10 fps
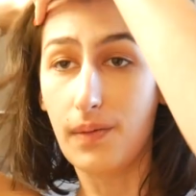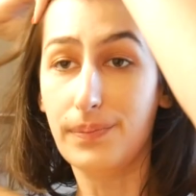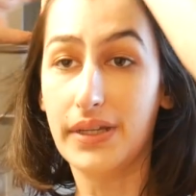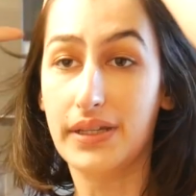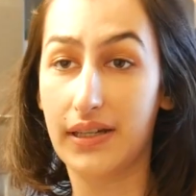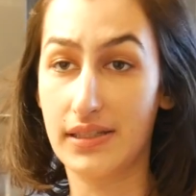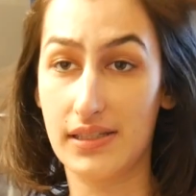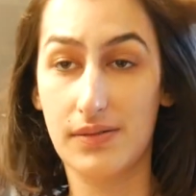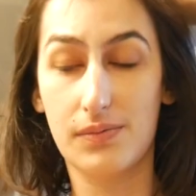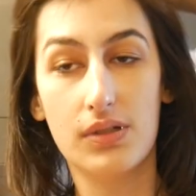
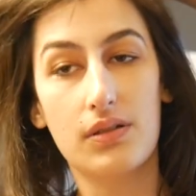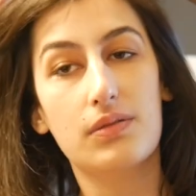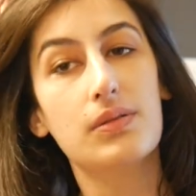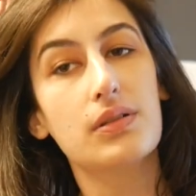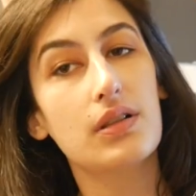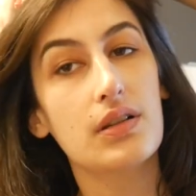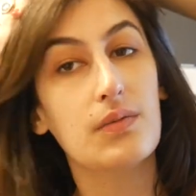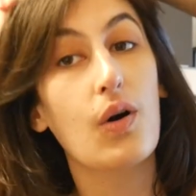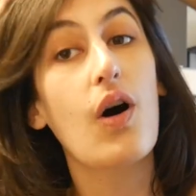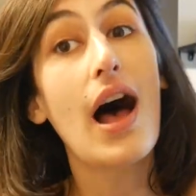because
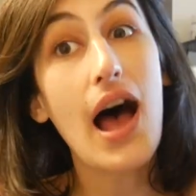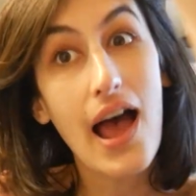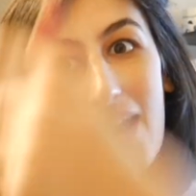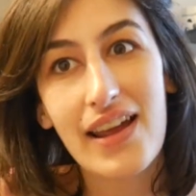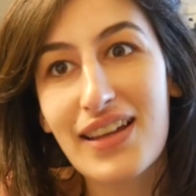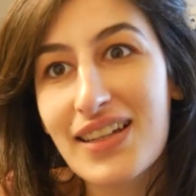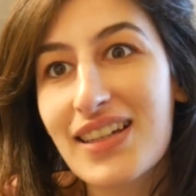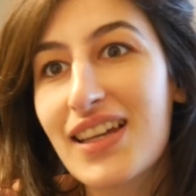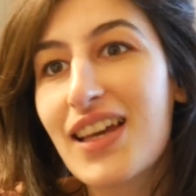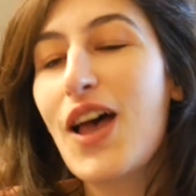I
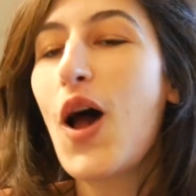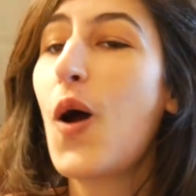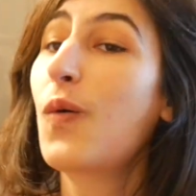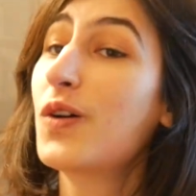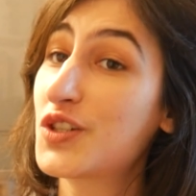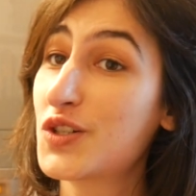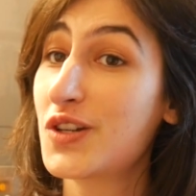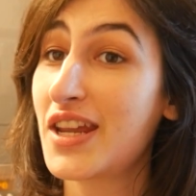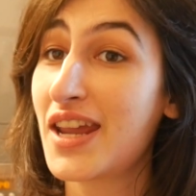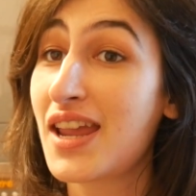was
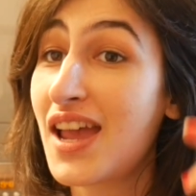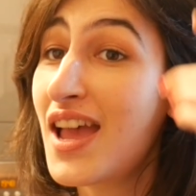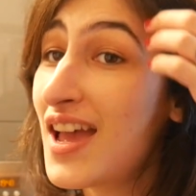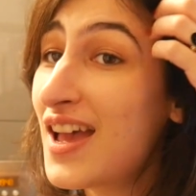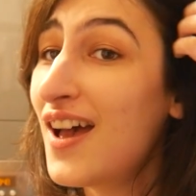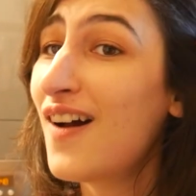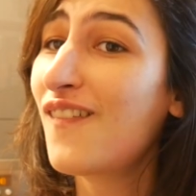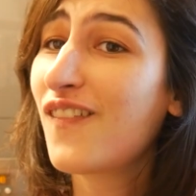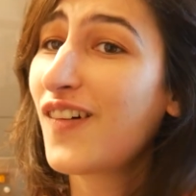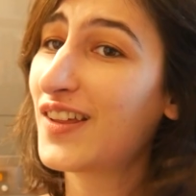shooting
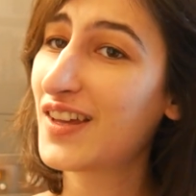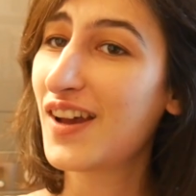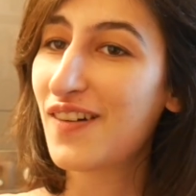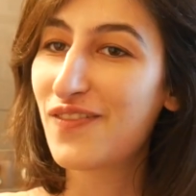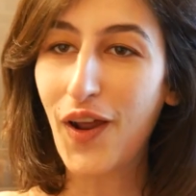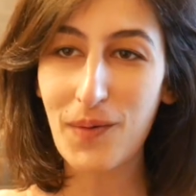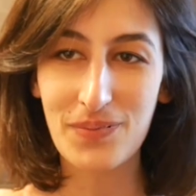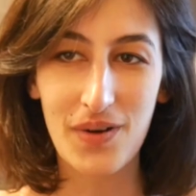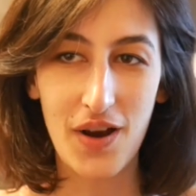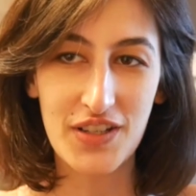for the fun
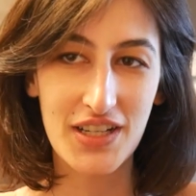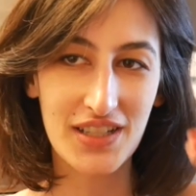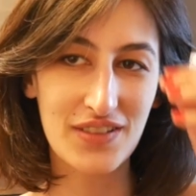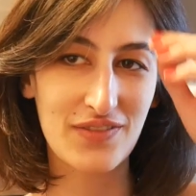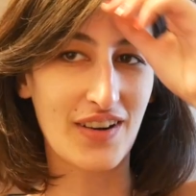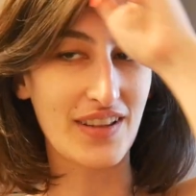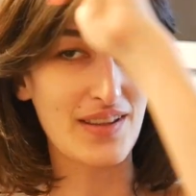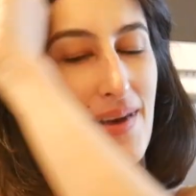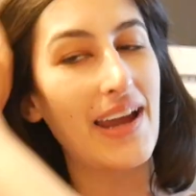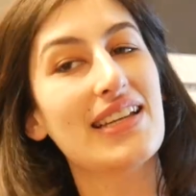project for the
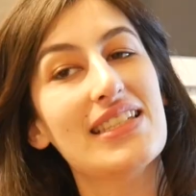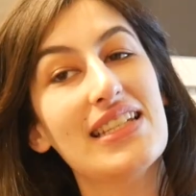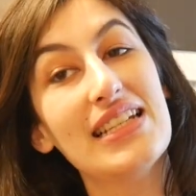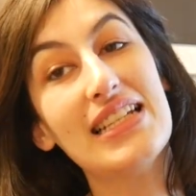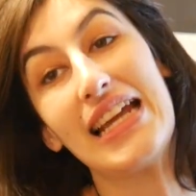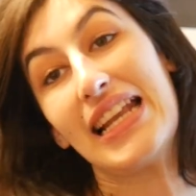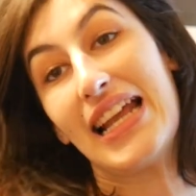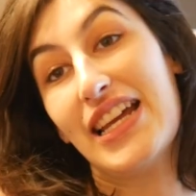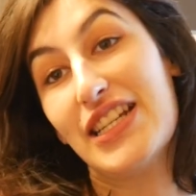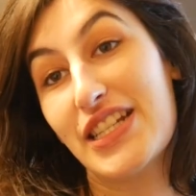magazine, and
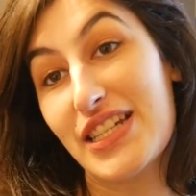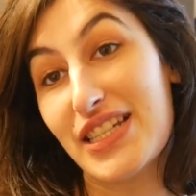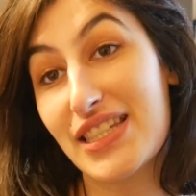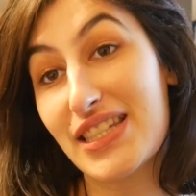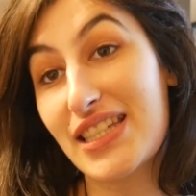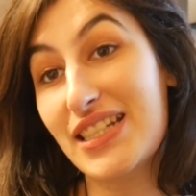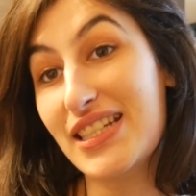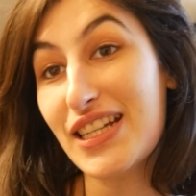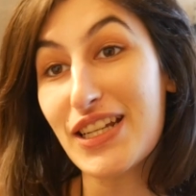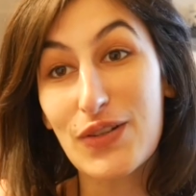I just
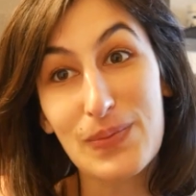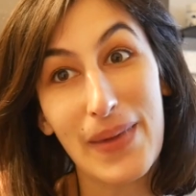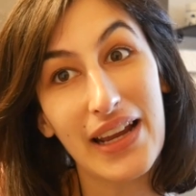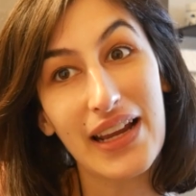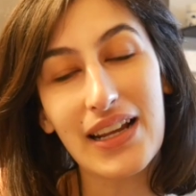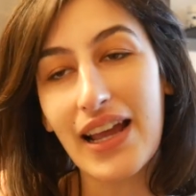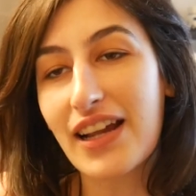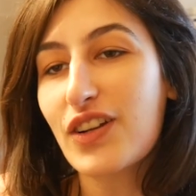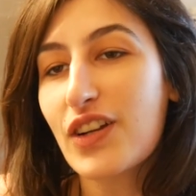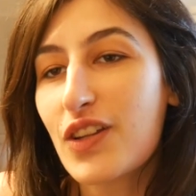didn't use I
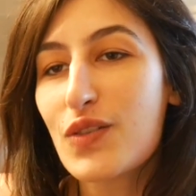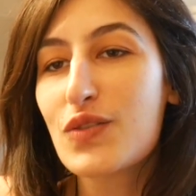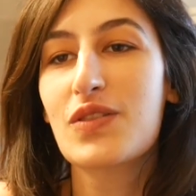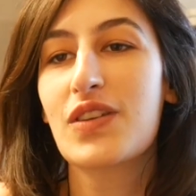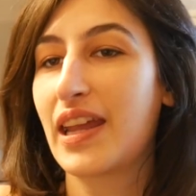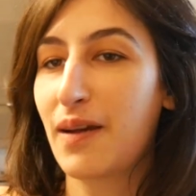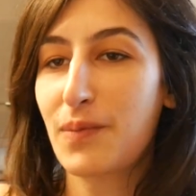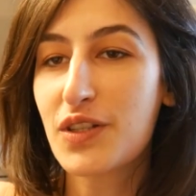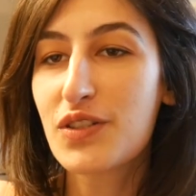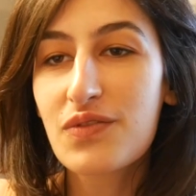couldn't use the
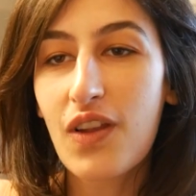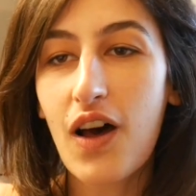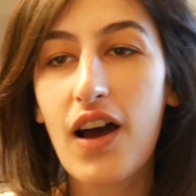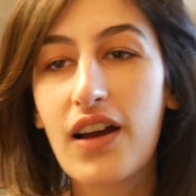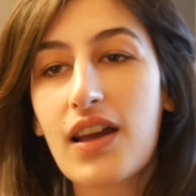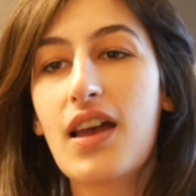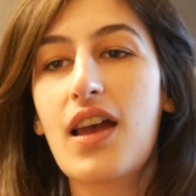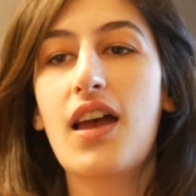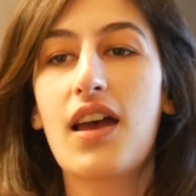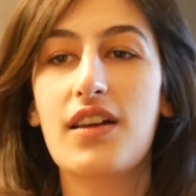camera to vlog
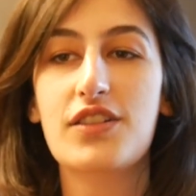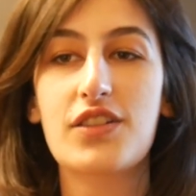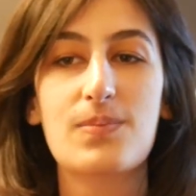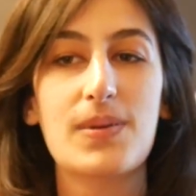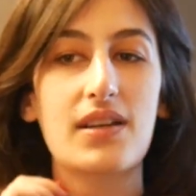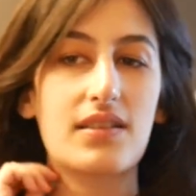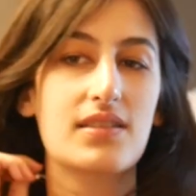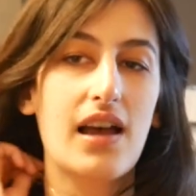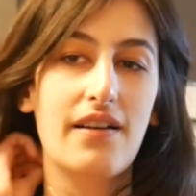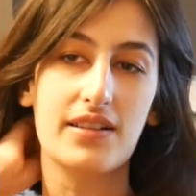just
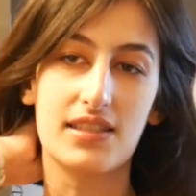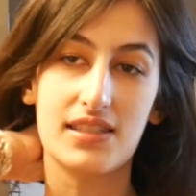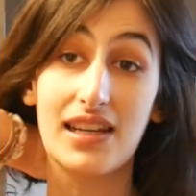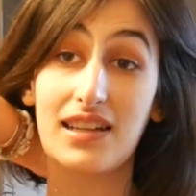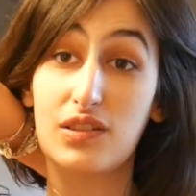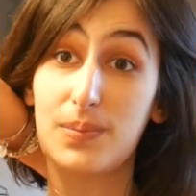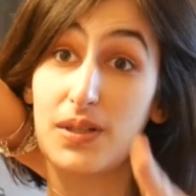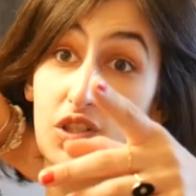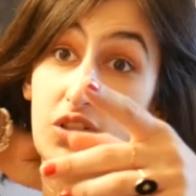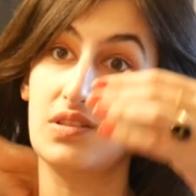because I was taking the
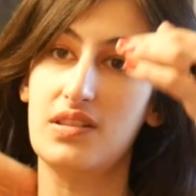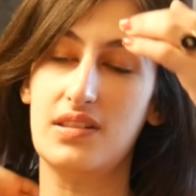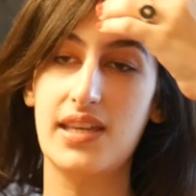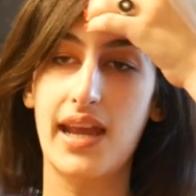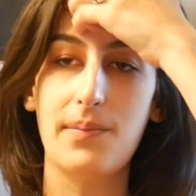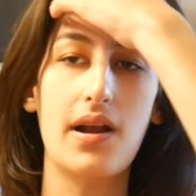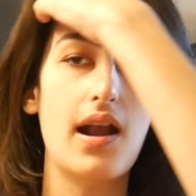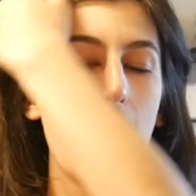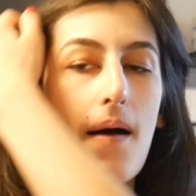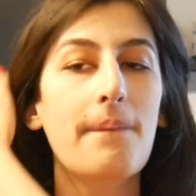pictures on this
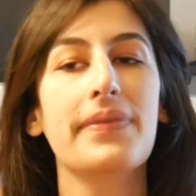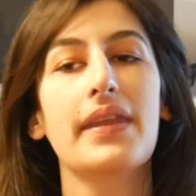camera,